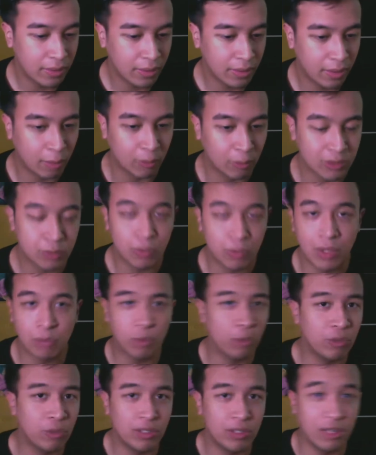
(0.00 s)
it was when we
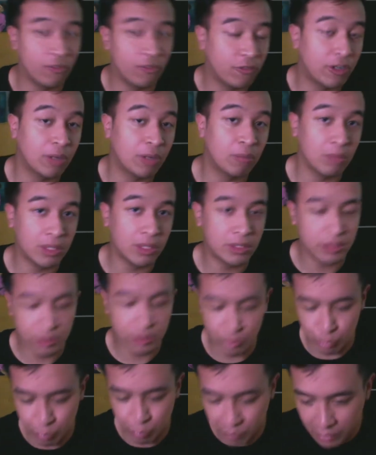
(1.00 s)
were delivering merch
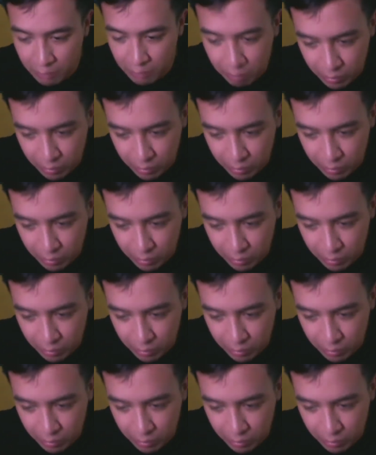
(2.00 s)
to people.